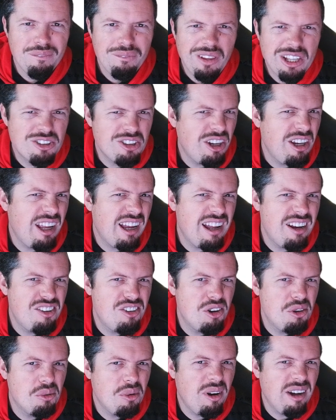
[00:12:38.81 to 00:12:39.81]
It's only
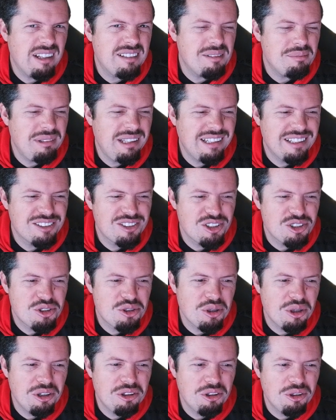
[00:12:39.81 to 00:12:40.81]
100 watt. I mean, this is
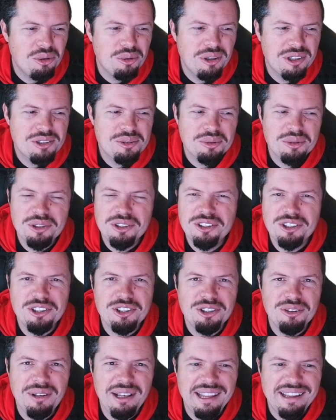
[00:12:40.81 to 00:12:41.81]
200 watts worth of
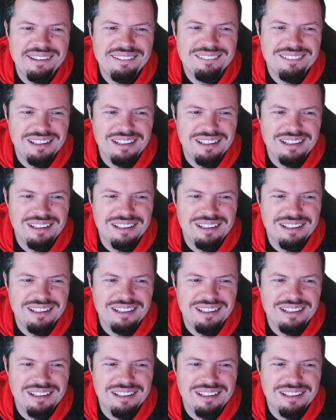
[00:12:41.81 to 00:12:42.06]
cooling